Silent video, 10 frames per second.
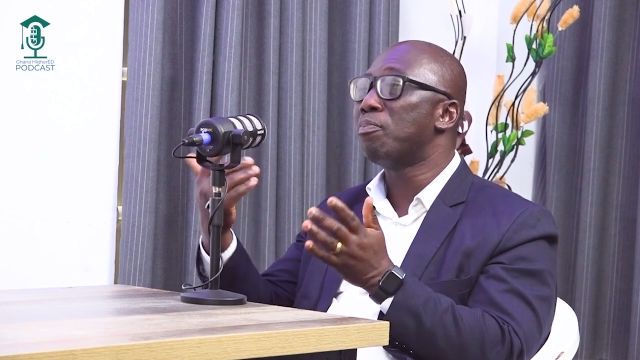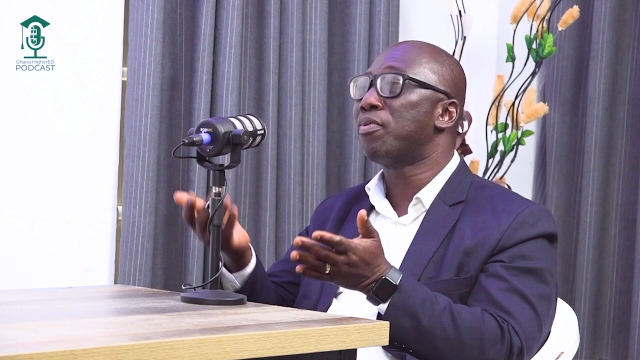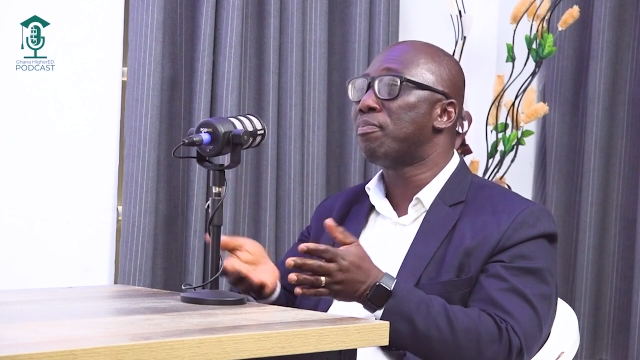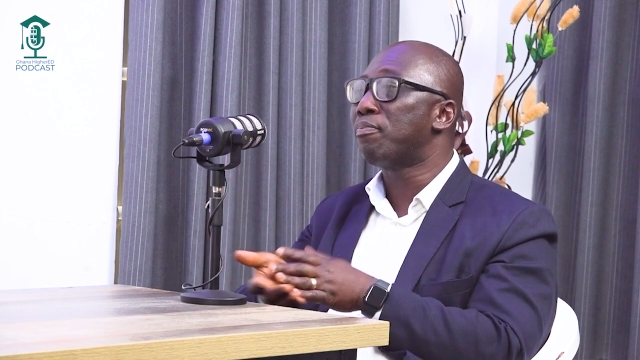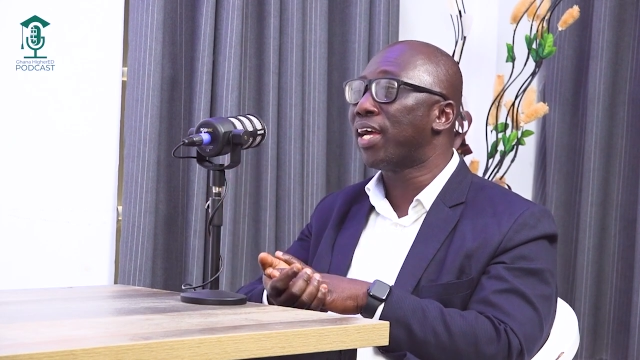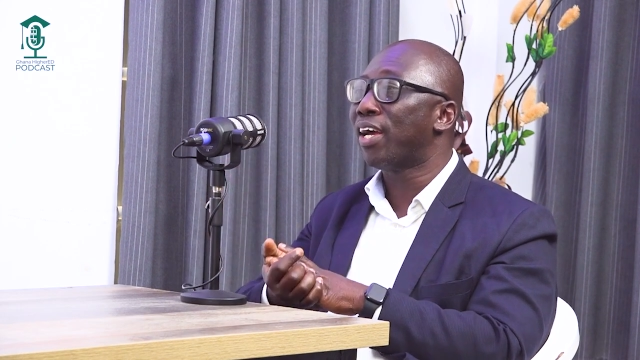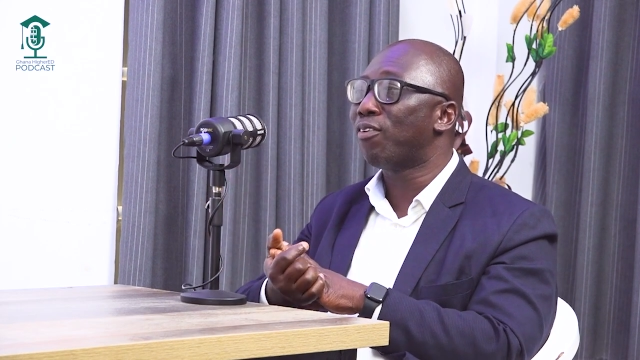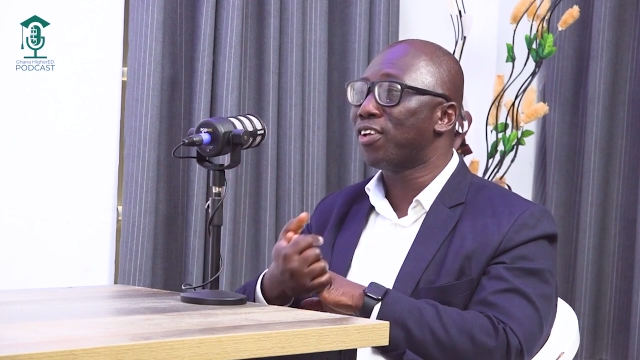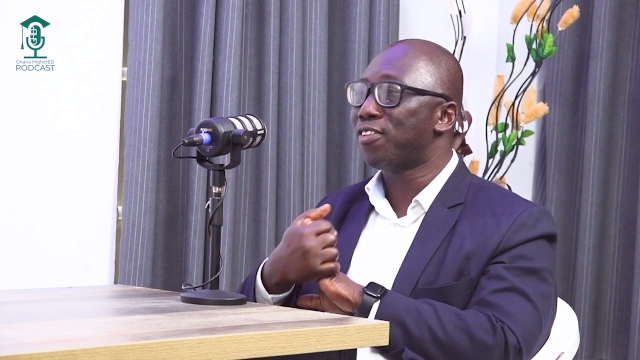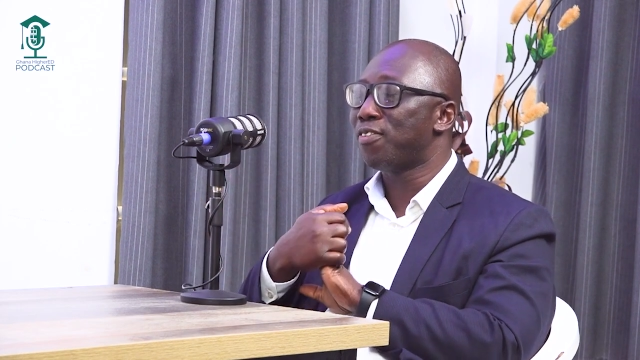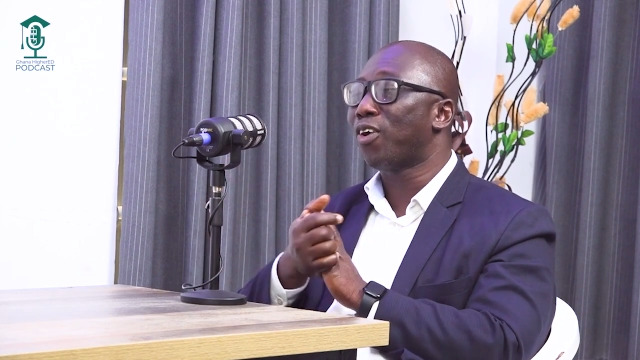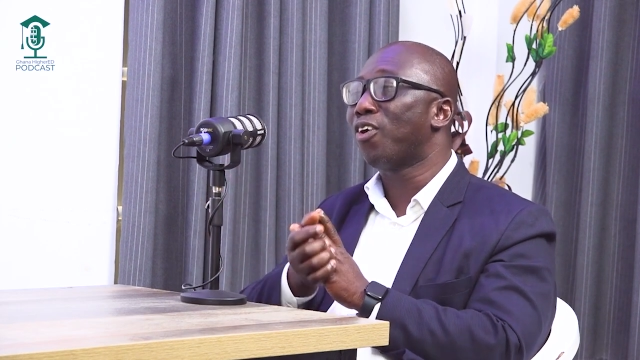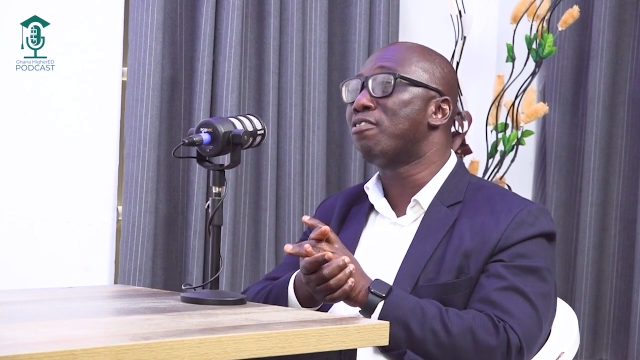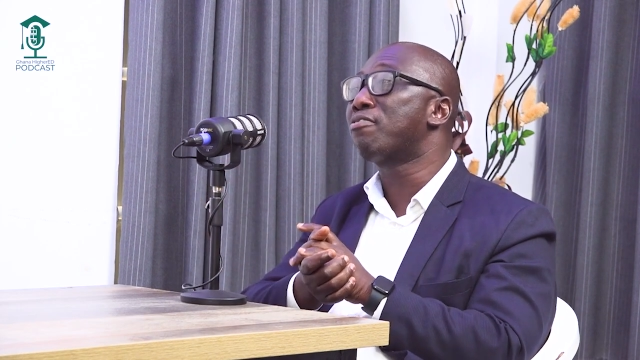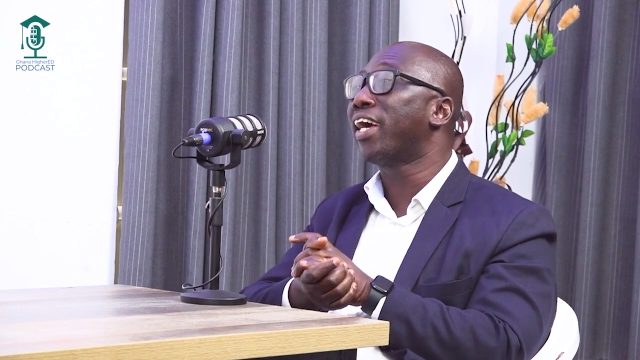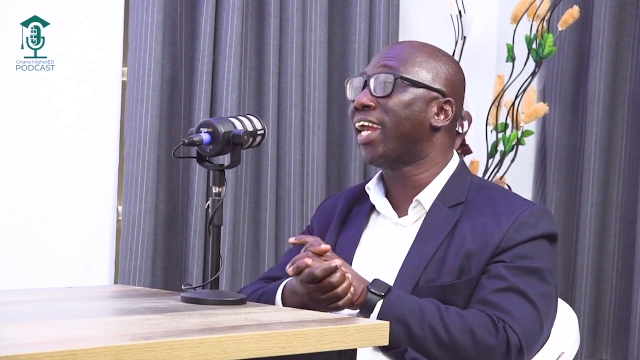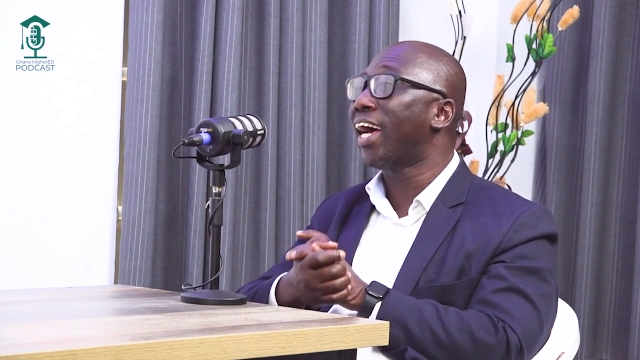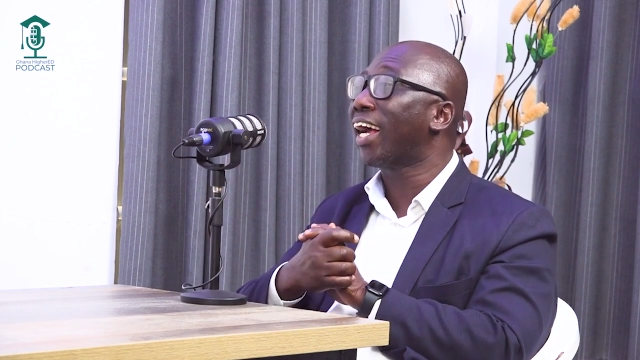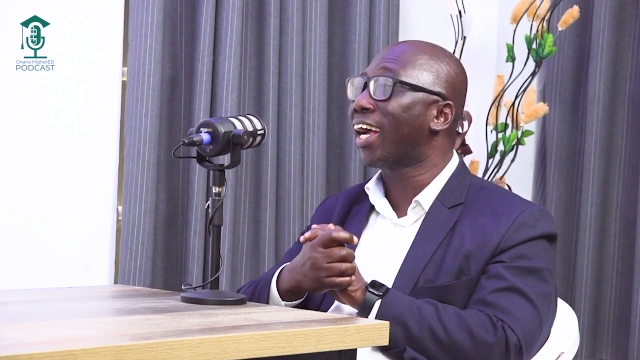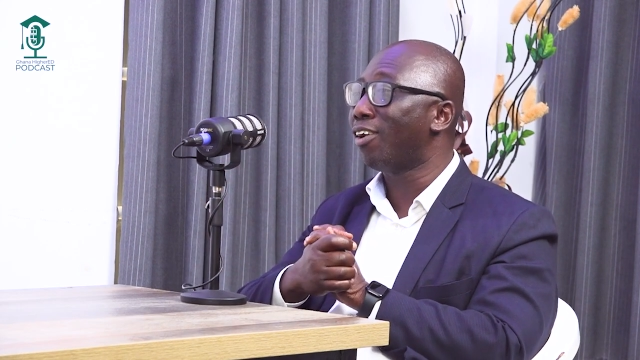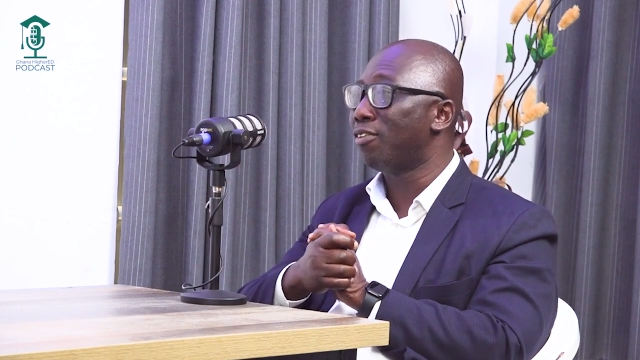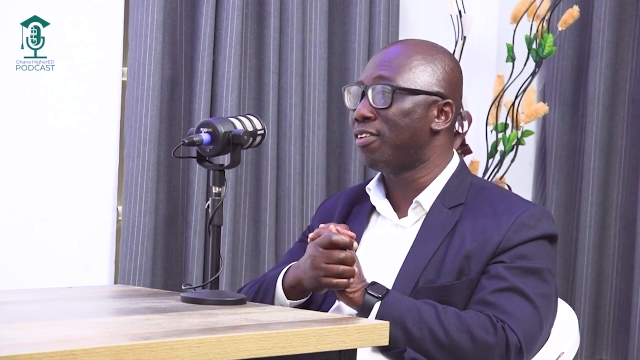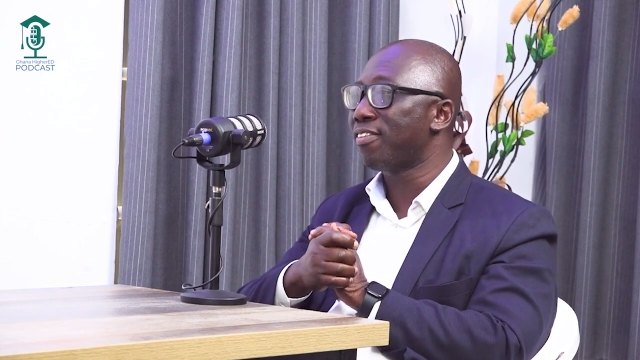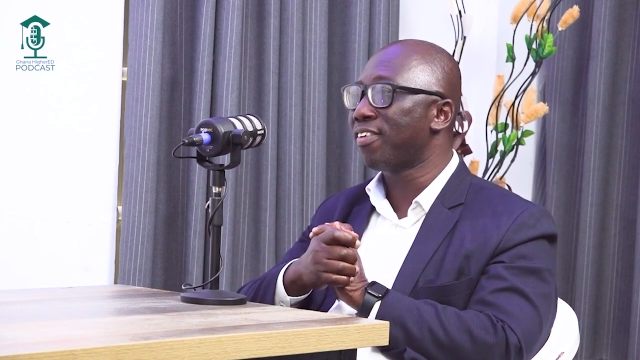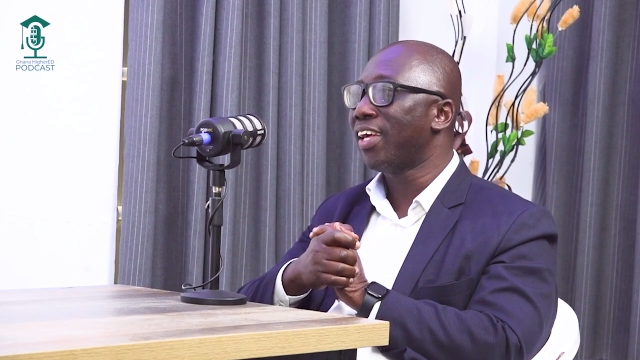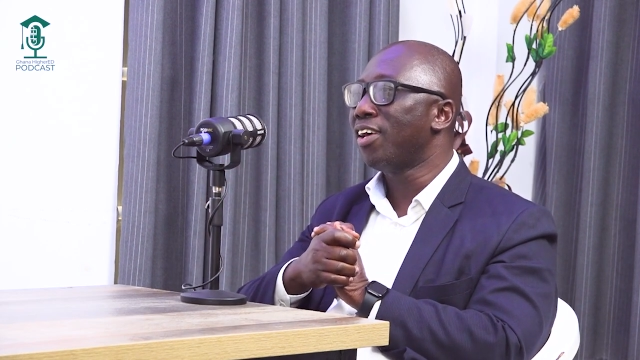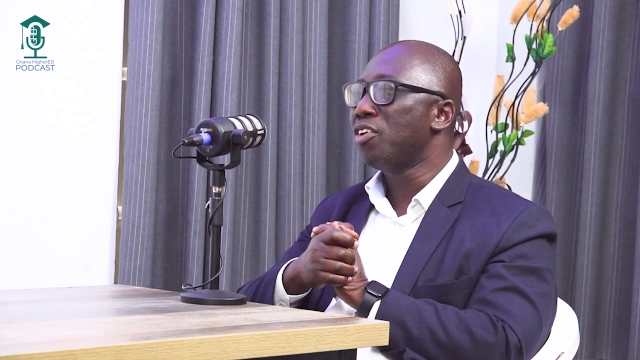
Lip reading: we prepare what we call final account.